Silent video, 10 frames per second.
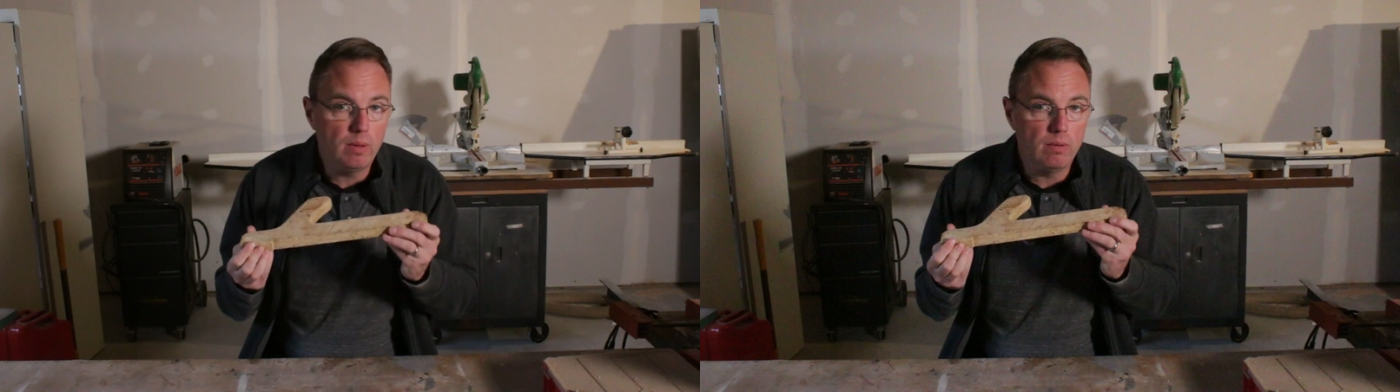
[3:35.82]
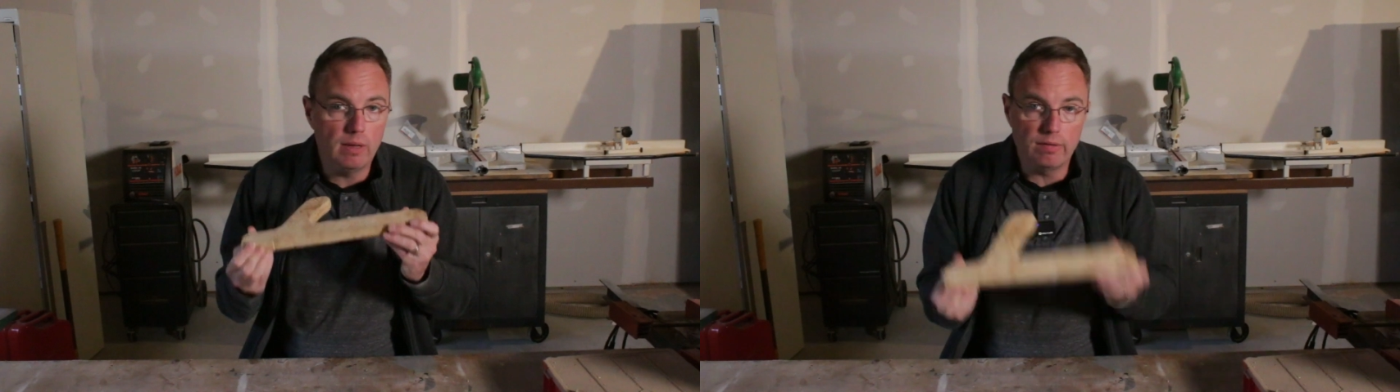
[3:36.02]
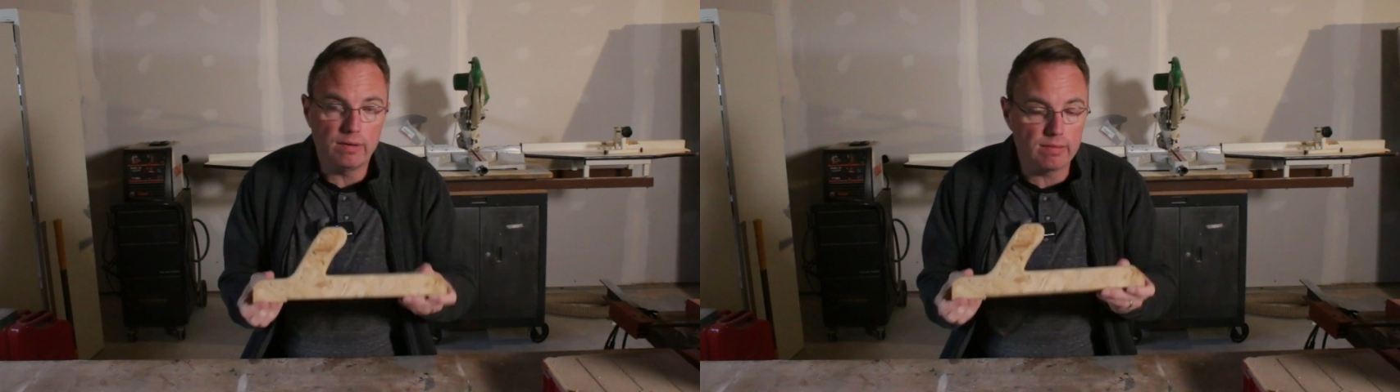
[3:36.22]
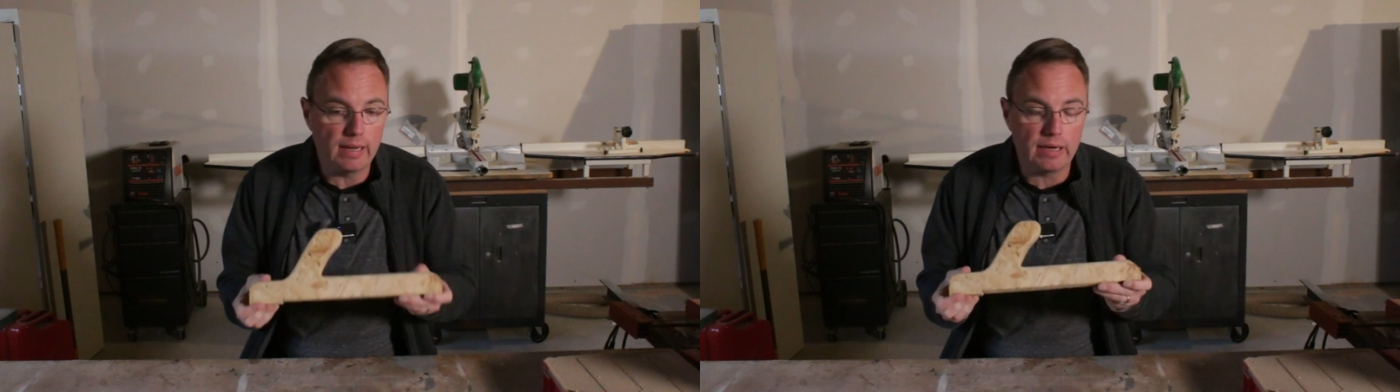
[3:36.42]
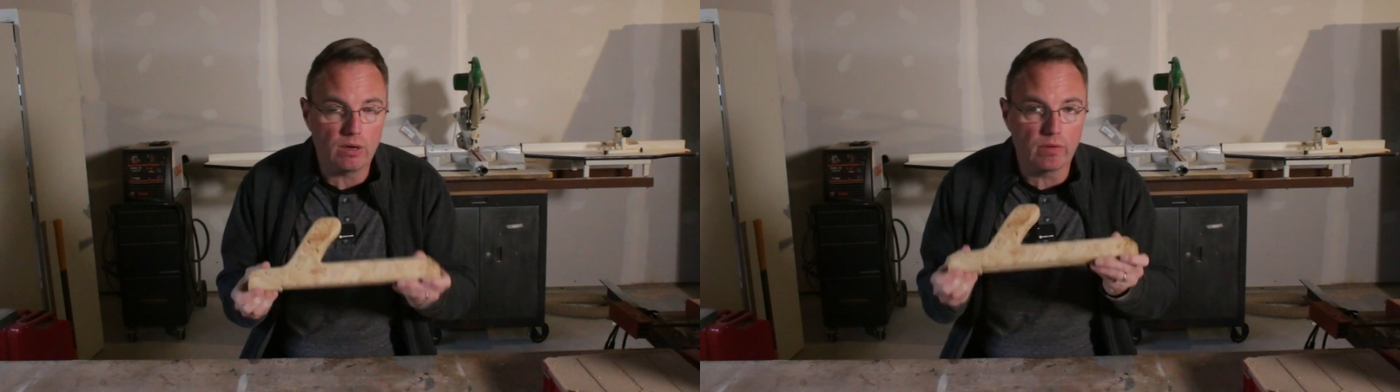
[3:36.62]
This is
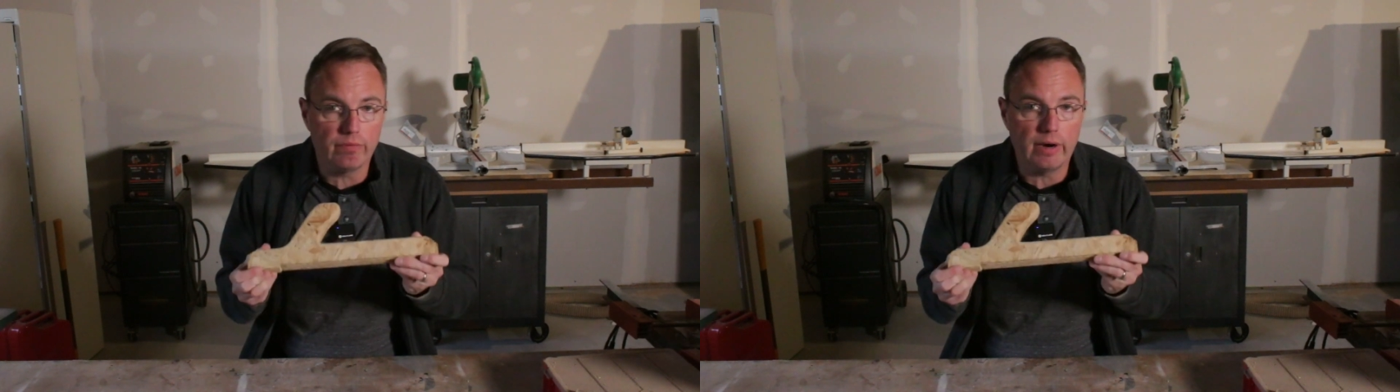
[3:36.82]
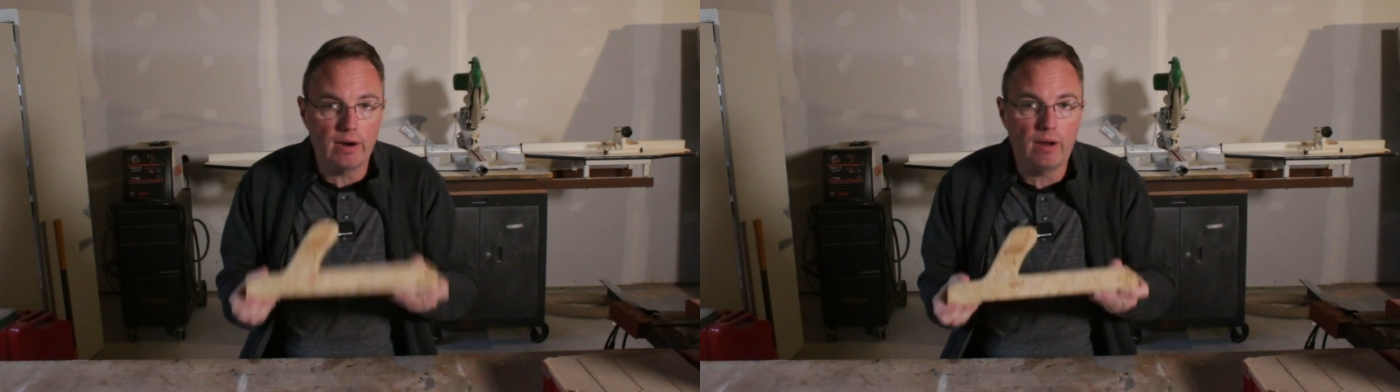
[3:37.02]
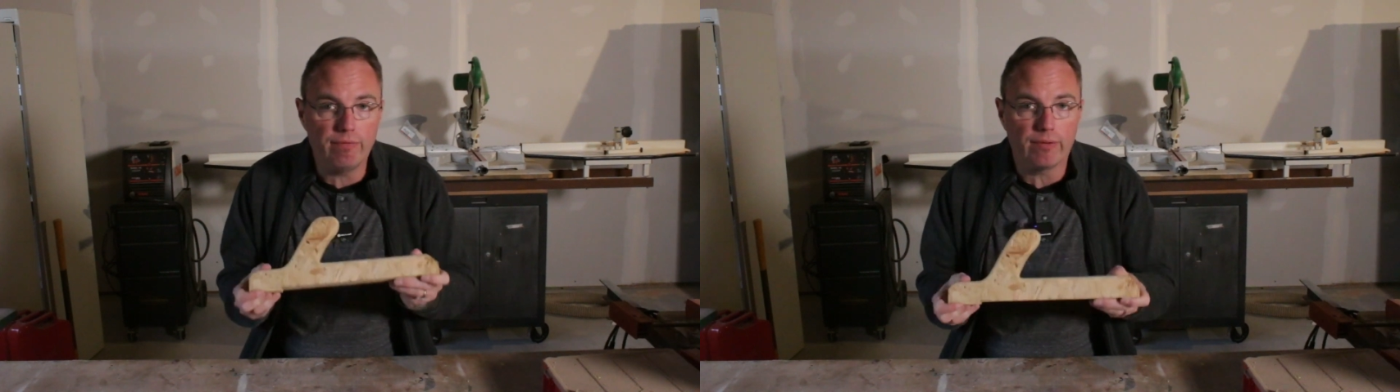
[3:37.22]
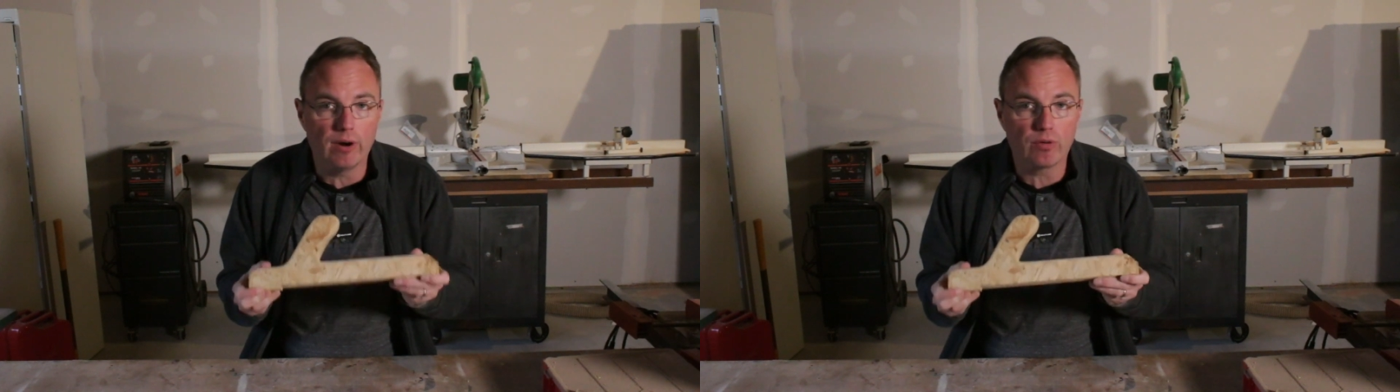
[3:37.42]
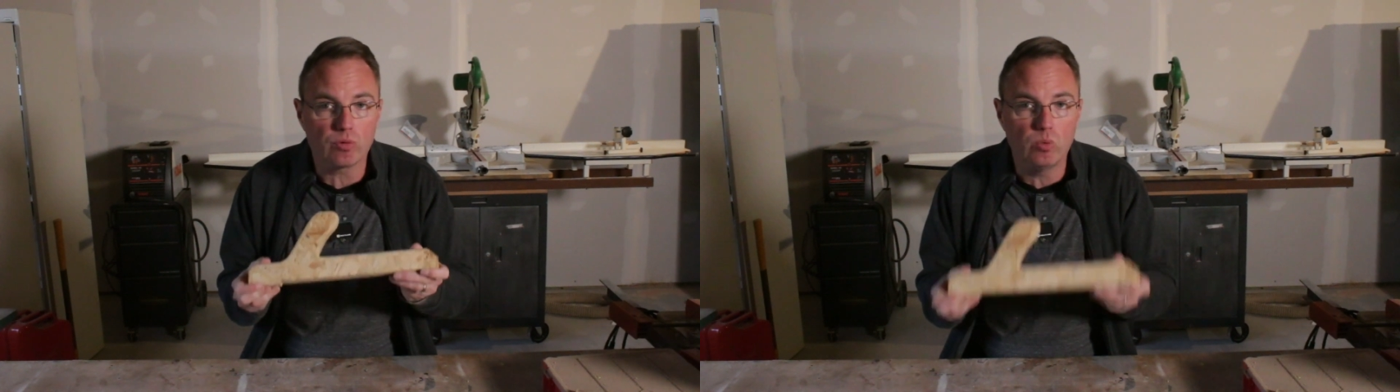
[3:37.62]
like your very
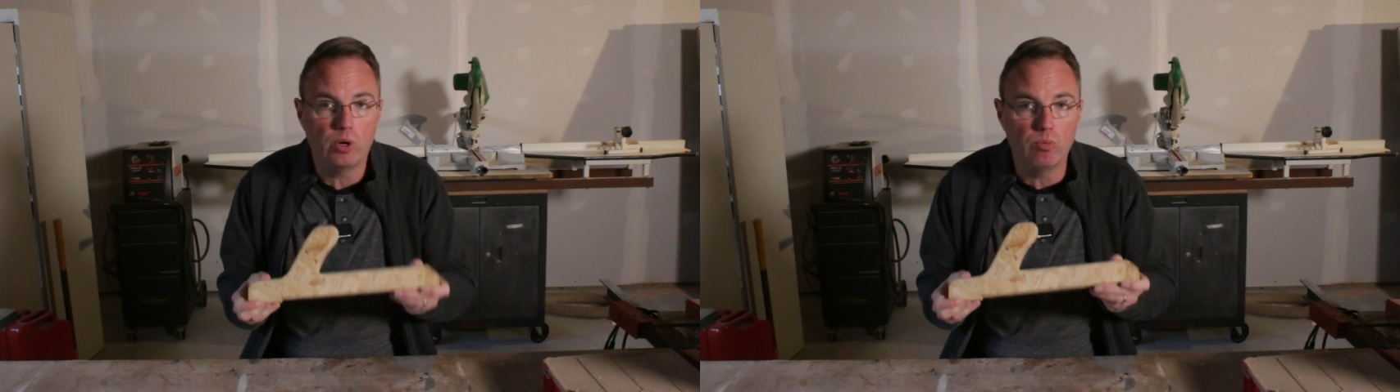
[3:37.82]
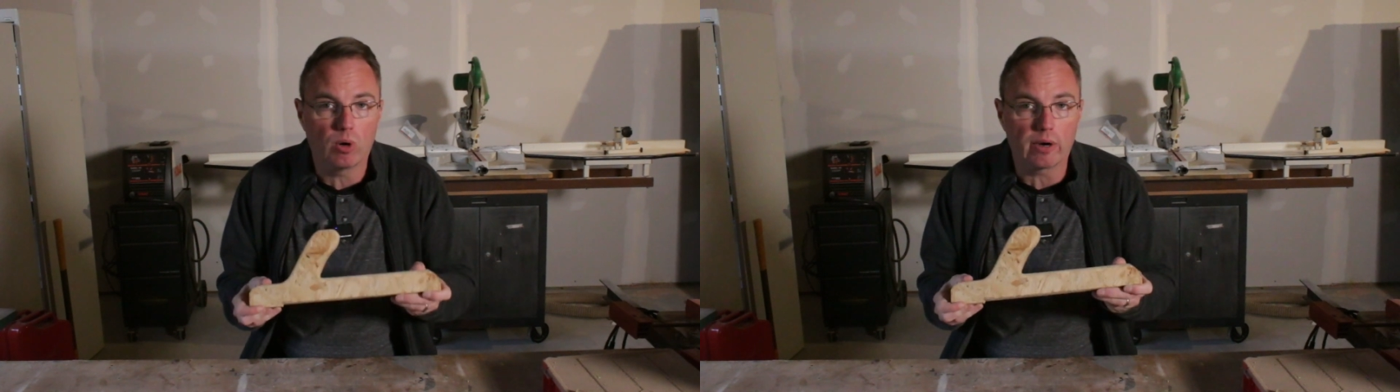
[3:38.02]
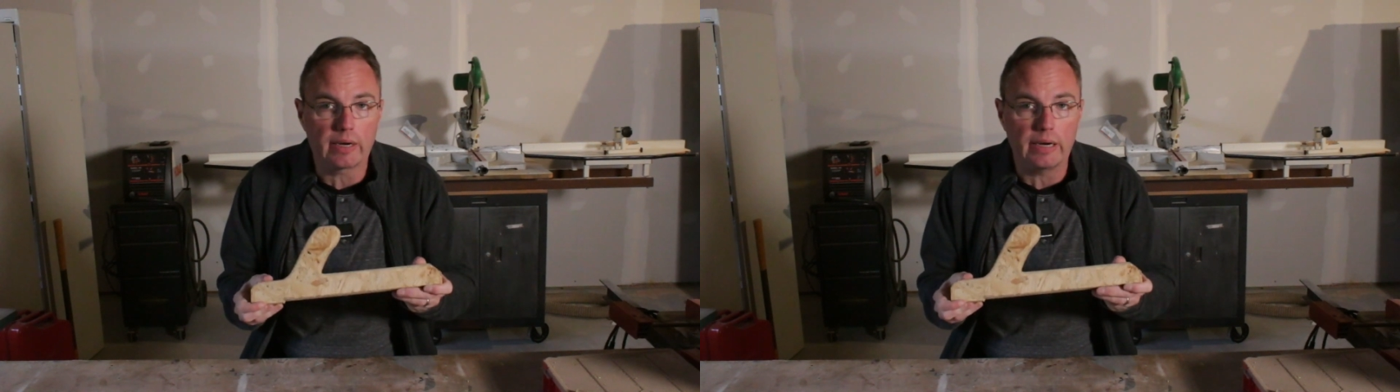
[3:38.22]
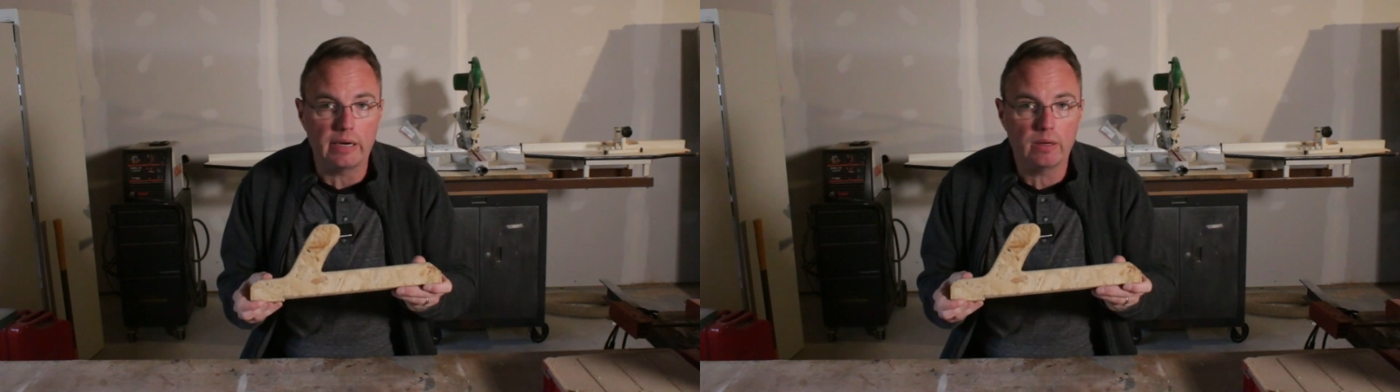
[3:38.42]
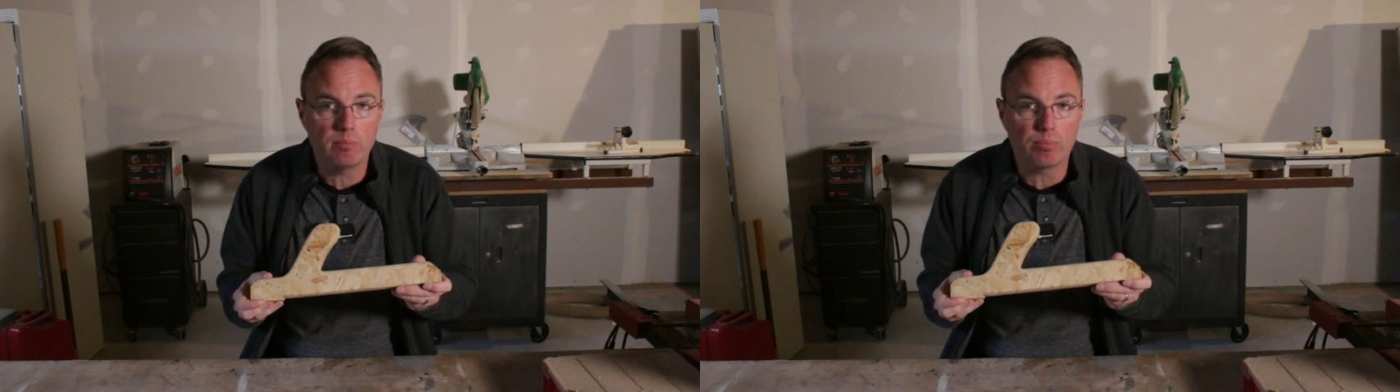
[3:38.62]
first woodworking